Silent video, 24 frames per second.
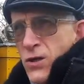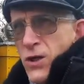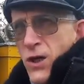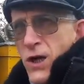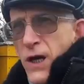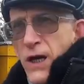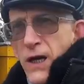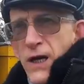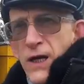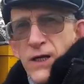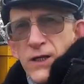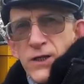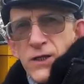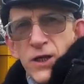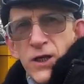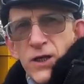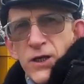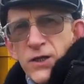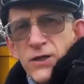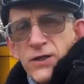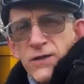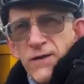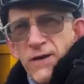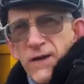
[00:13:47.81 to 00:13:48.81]
and
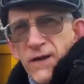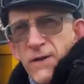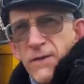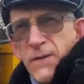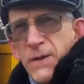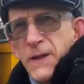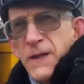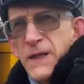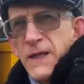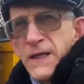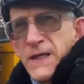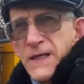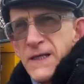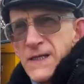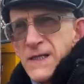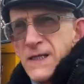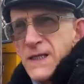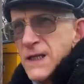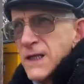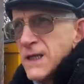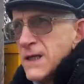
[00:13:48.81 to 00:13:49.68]
develop his